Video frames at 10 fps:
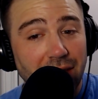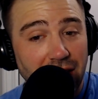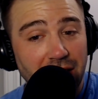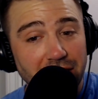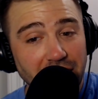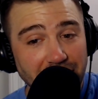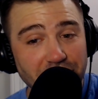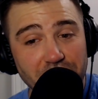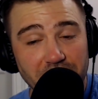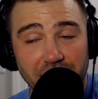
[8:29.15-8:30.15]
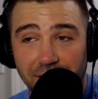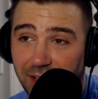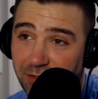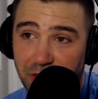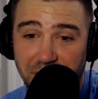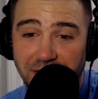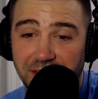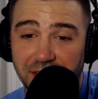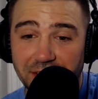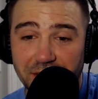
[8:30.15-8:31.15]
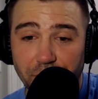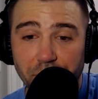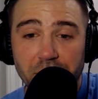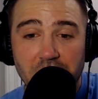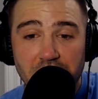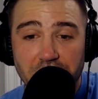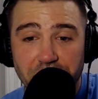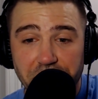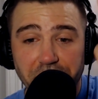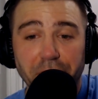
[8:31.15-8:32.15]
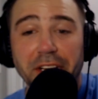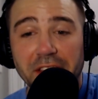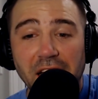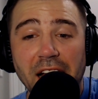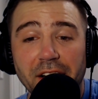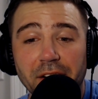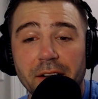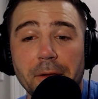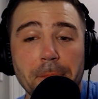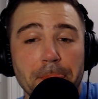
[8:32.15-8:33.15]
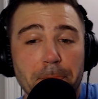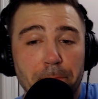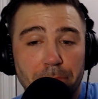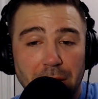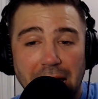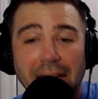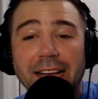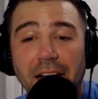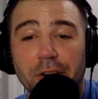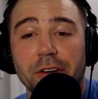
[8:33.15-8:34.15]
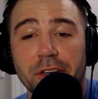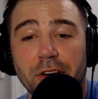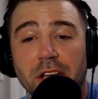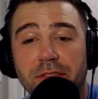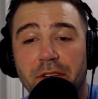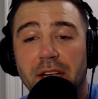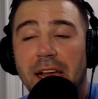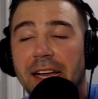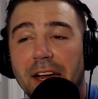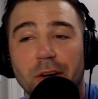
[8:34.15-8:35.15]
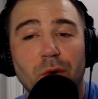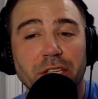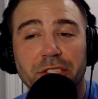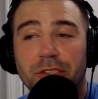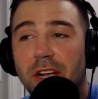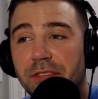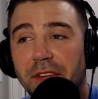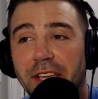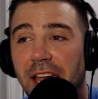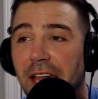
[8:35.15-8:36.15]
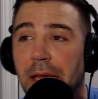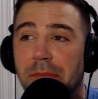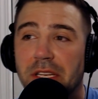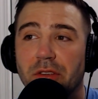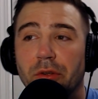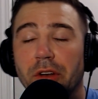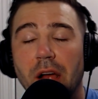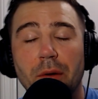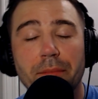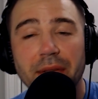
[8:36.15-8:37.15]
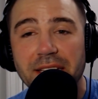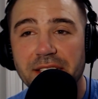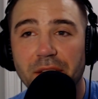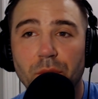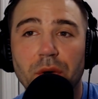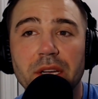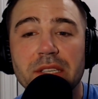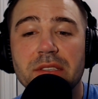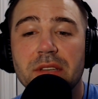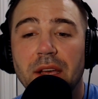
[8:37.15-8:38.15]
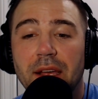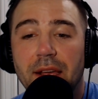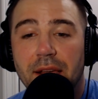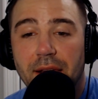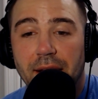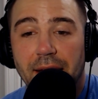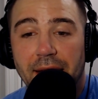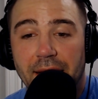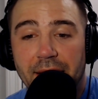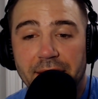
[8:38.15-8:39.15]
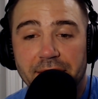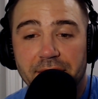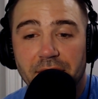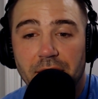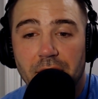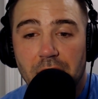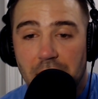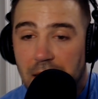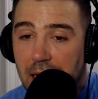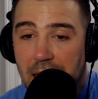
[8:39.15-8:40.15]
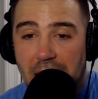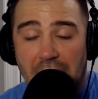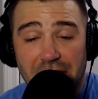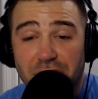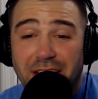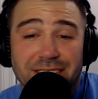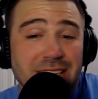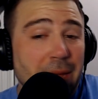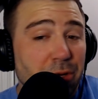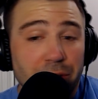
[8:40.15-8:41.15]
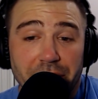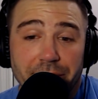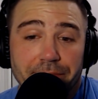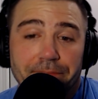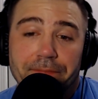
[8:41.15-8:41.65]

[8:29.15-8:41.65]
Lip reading: And if she says anything different, she's a freaking liar. But I got her into CrossFit. I got her watching the CrossFit Games. I told her how amazing it was. And I just kind of stopped doing it.